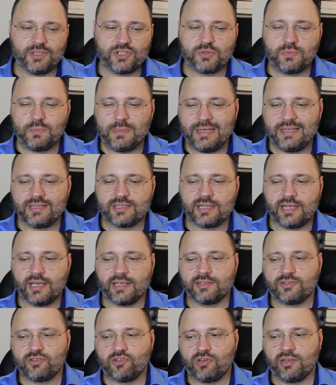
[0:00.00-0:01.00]
which means
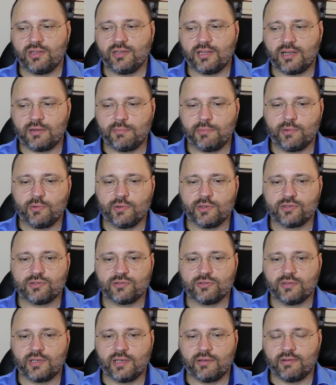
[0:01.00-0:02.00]
like Syrian army
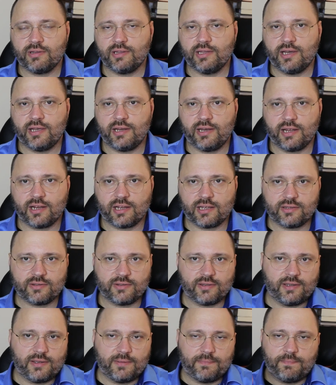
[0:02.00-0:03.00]
wants to have a
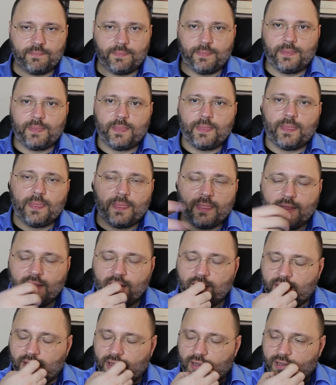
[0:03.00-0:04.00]
direct
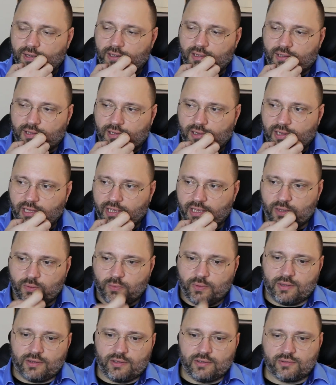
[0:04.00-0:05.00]

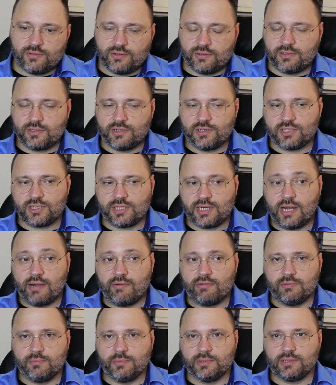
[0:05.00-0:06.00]
link with the Turkish
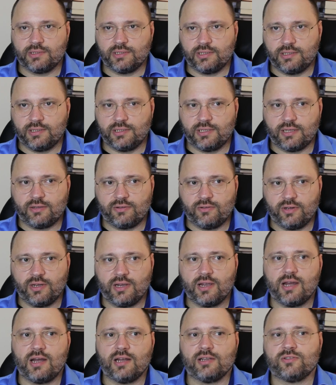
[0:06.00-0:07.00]
government in that
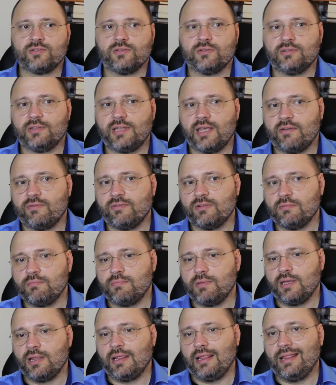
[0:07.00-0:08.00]
regard, so they
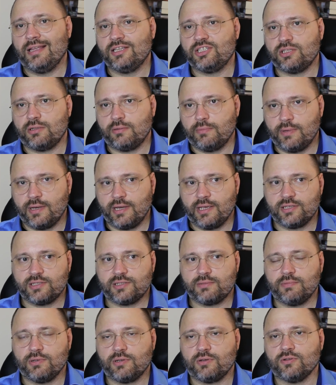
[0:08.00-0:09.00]
will be
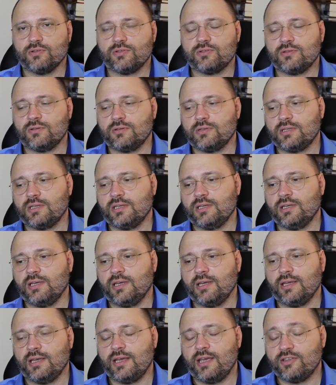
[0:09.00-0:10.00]
legitimized because
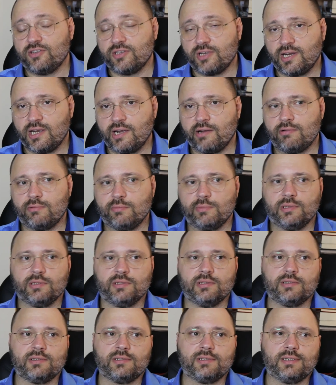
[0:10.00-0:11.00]
Turkey as a
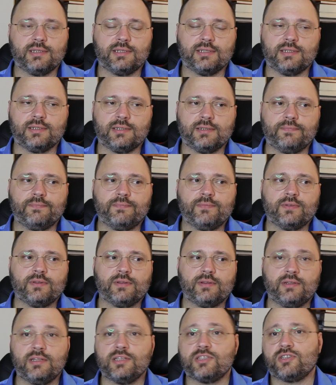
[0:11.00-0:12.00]
government
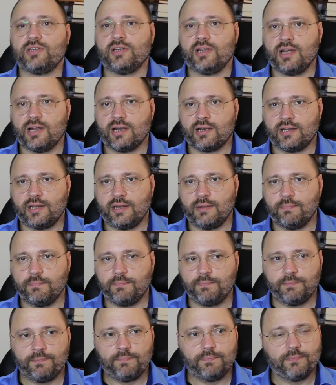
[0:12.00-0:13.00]
disregard
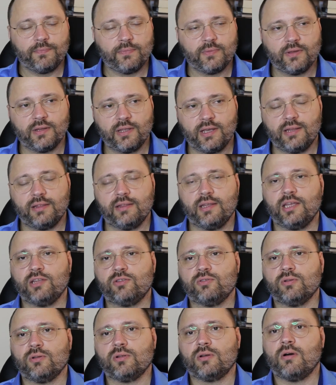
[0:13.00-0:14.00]
them, and
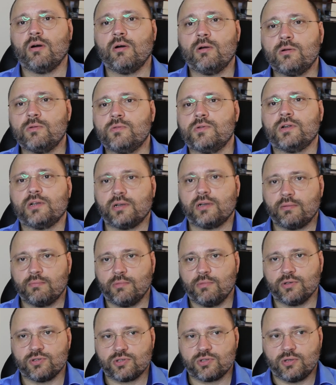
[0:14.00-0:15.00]
they talk over
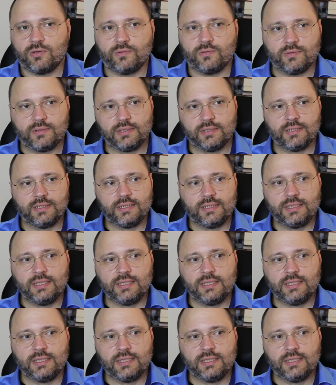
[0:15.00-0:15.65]
Moscow.